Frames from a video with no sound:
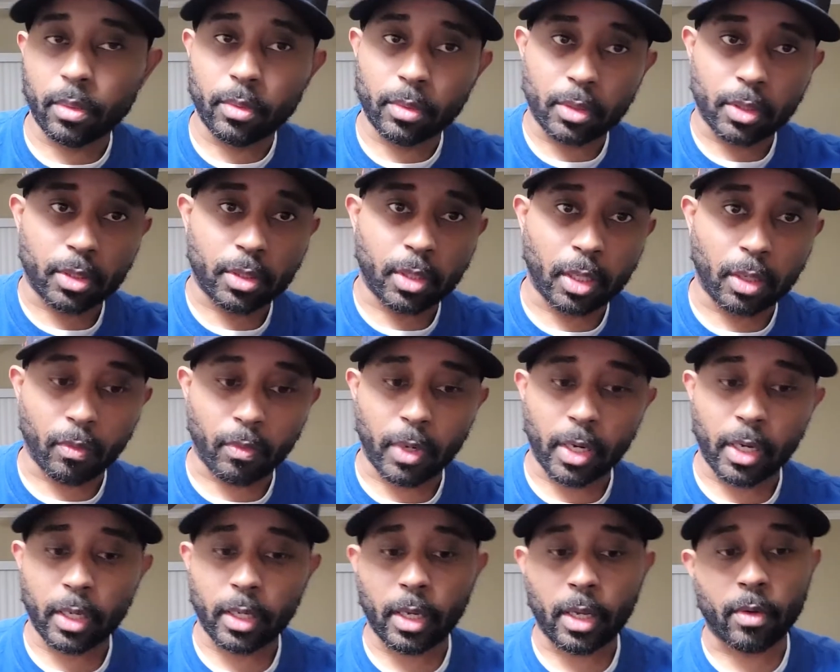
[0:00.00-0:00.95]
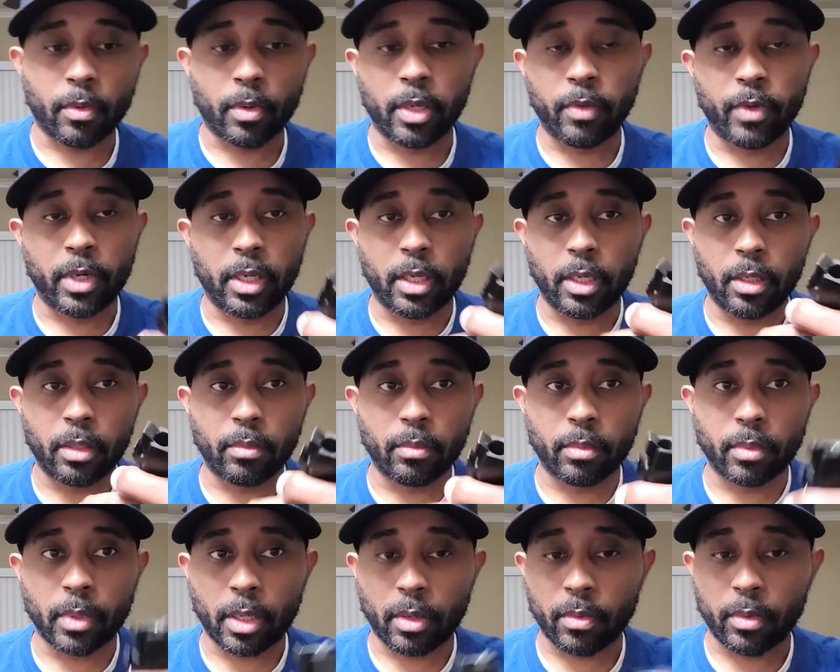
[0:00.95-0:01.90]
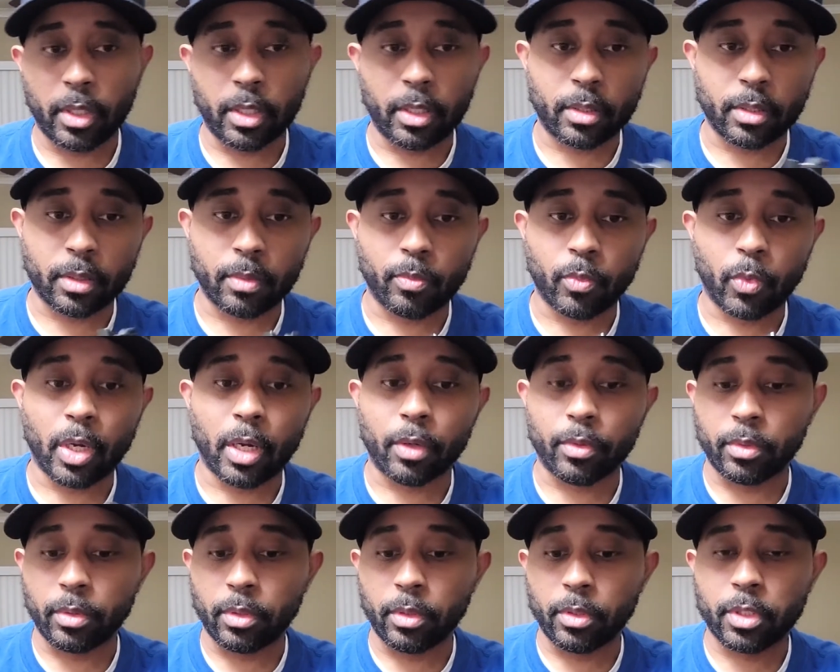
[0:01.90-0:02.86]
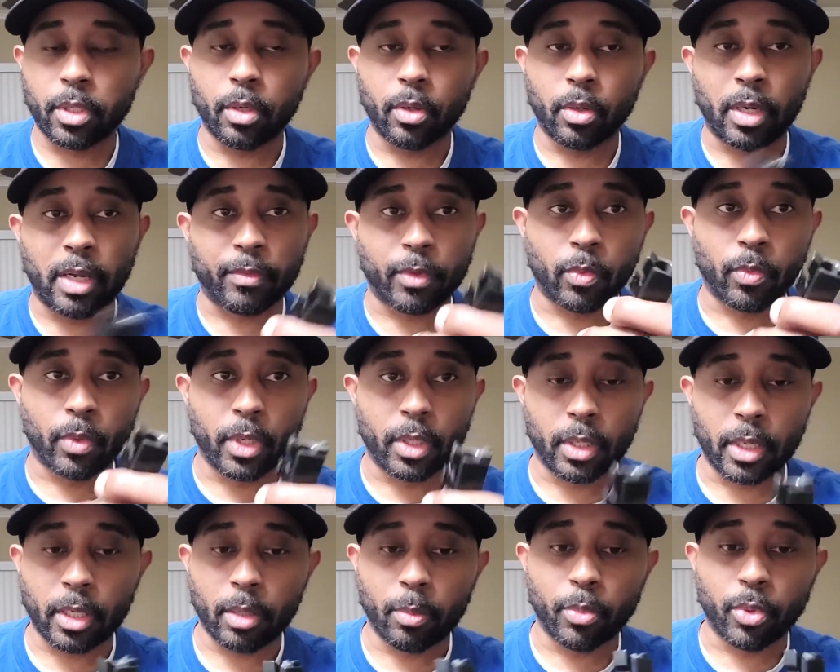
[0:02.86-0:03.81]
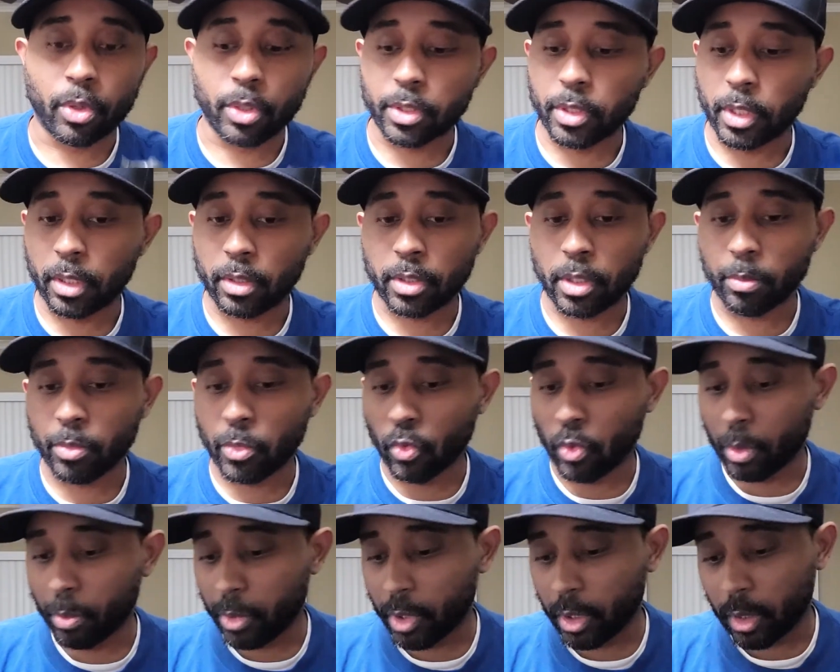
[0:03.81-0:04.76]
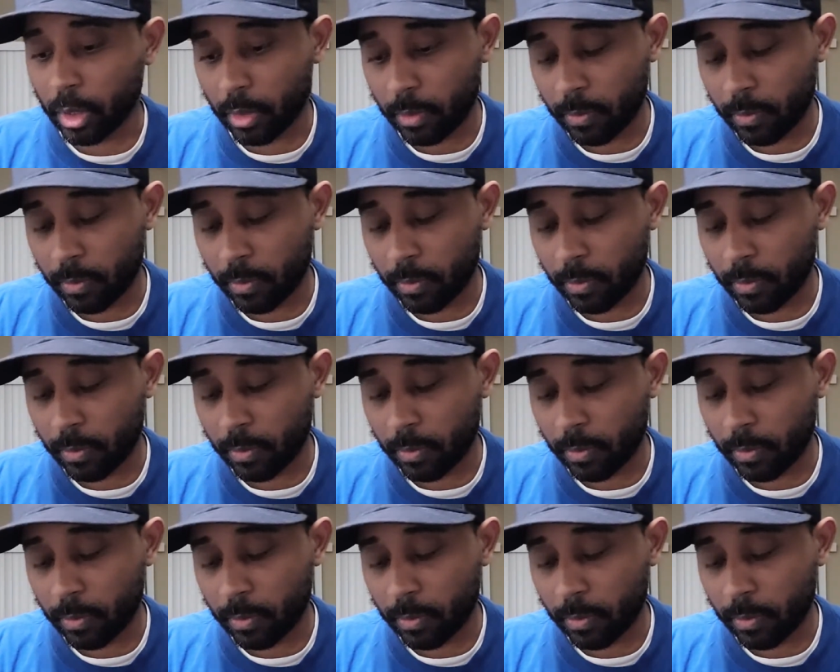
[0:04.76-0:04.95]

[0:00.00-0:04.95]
Just take a rag. I don't need to. Well, you're still gonna have to run like a boar snake or something through it, but